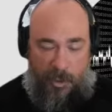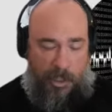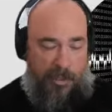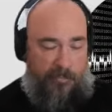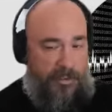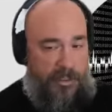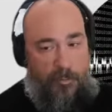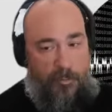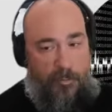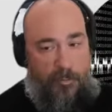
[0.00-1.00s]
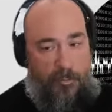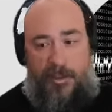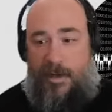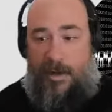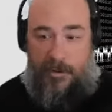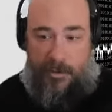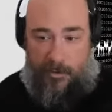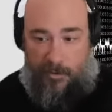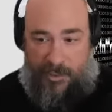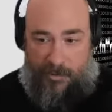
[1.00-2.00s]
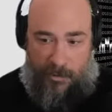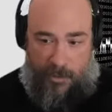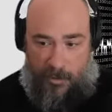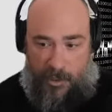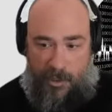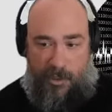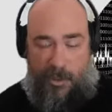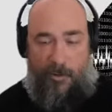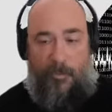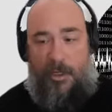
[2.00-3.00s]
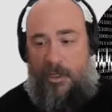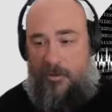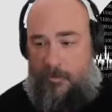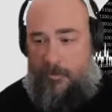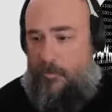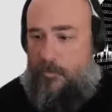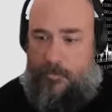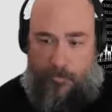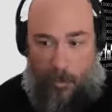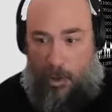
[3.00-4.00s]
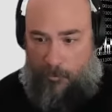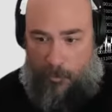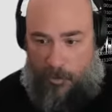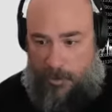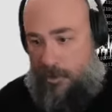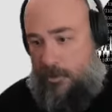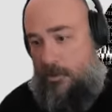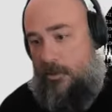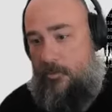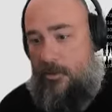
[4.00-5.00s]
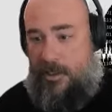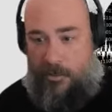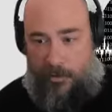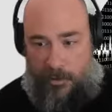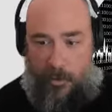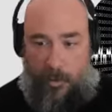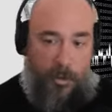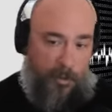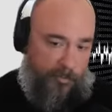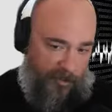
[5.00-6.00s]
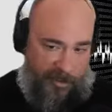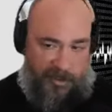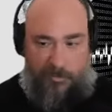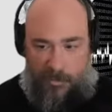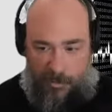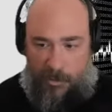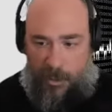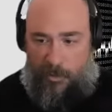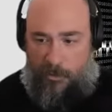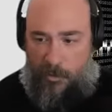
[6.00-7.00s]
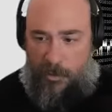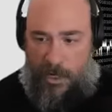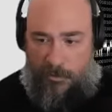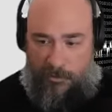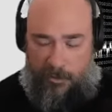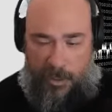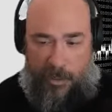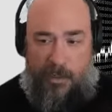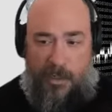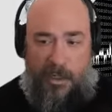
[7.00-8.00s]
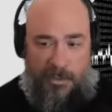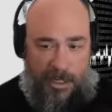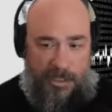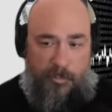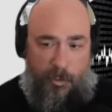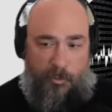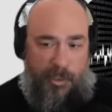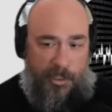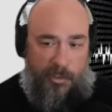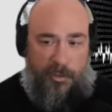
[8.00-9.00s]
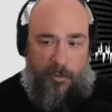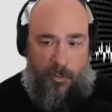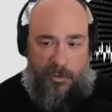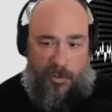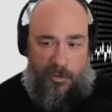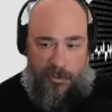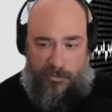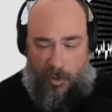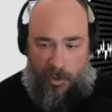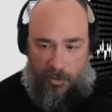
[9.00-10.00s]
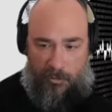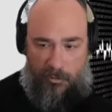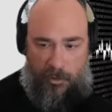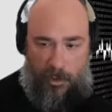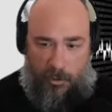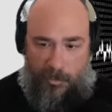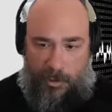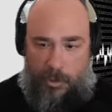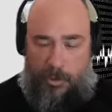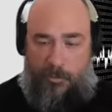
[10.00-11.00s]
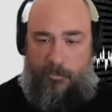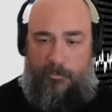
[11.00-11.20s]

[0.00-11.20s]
If Steve walks in, now it's going to tailor to him. If my wife walks in, it's going to be tailored to her, but go down the line. That's where we get into what's called smart automation.